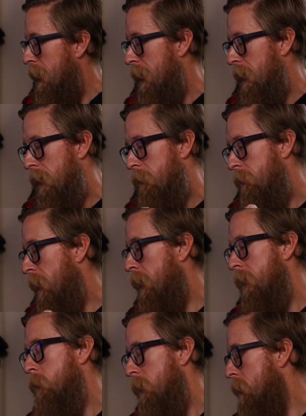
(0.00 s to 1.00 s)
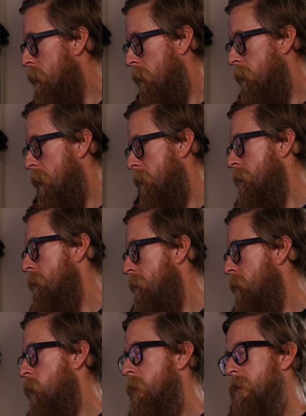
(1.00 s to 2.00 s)
And I finally went, I'm
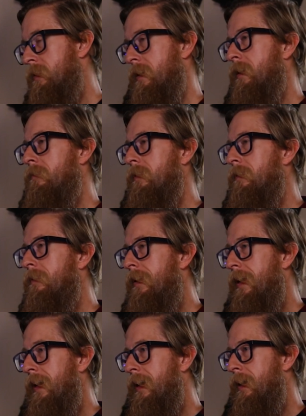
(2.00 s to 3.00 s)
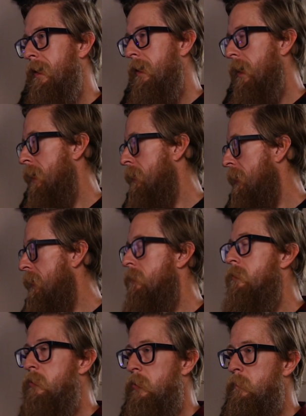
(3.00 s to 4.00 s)
47. I need
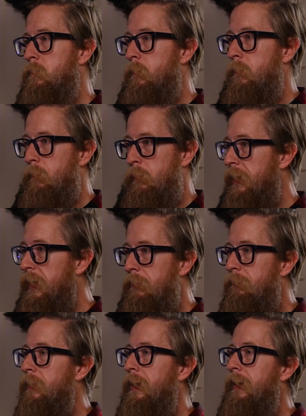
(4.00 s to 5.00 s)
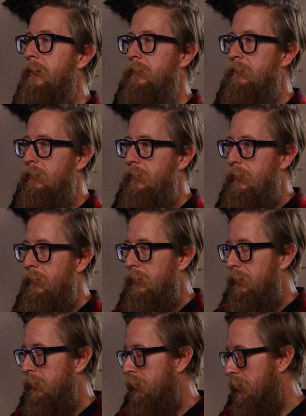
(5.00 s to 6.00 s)
to just plant a flag.
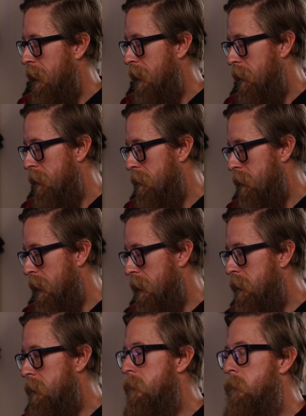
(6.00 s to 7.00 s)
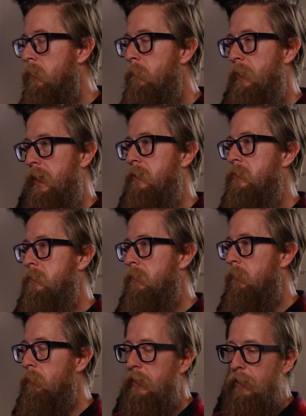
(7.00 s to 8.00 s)
And I need to do it based
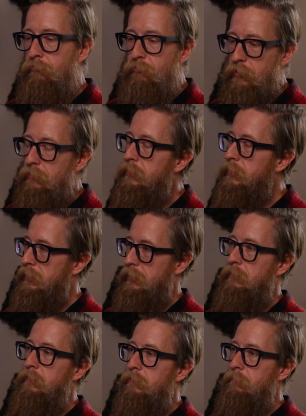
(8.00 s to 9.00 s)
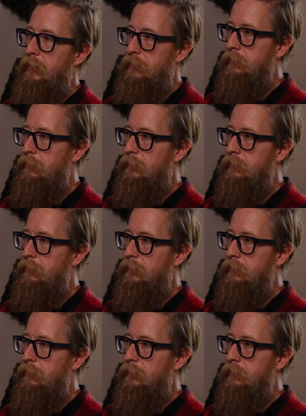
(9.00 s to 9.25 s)
on what I feel in here, my